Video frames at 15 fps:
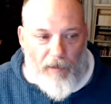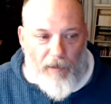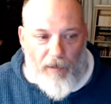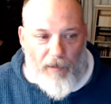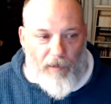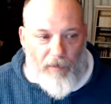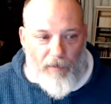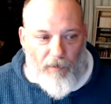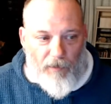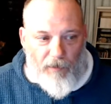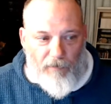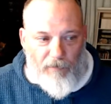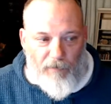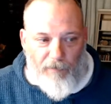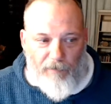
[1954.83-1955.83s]

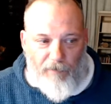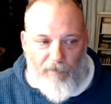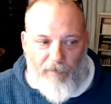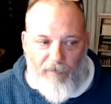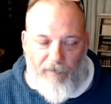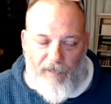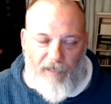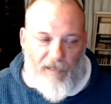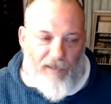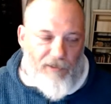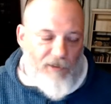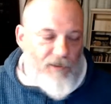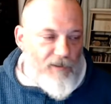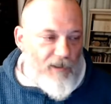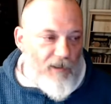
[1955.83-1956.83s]
or I
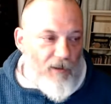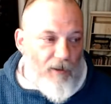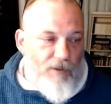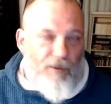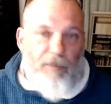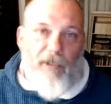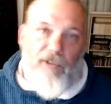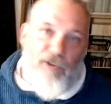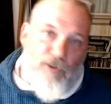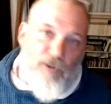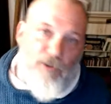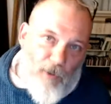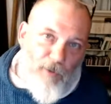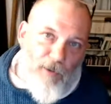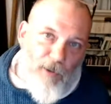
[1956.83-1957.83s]
shouldn't say larger, much
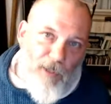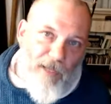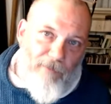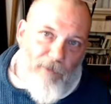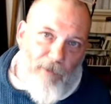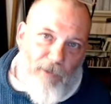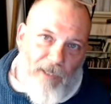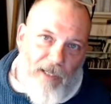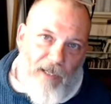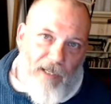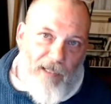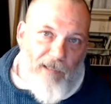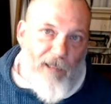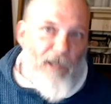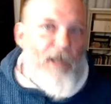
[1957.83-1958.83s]
smaller level at
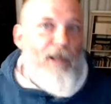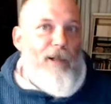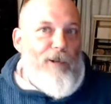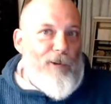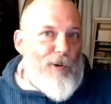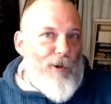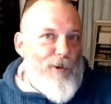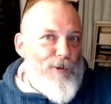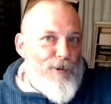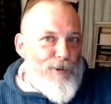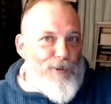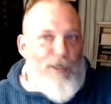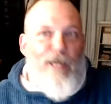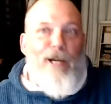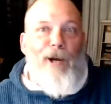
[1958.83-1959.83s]
a
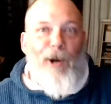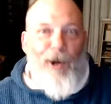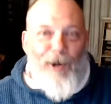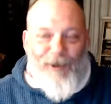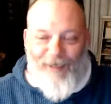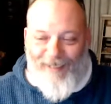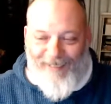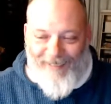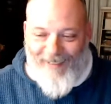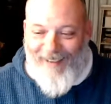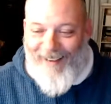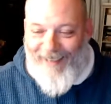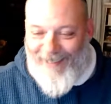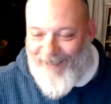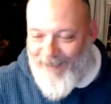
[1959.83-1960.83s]
larger tier, right? A
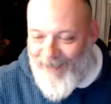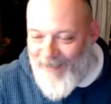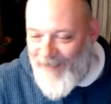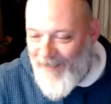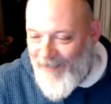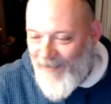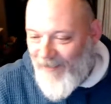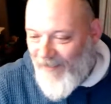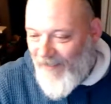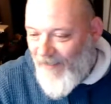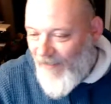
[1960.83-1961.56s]
higher tier.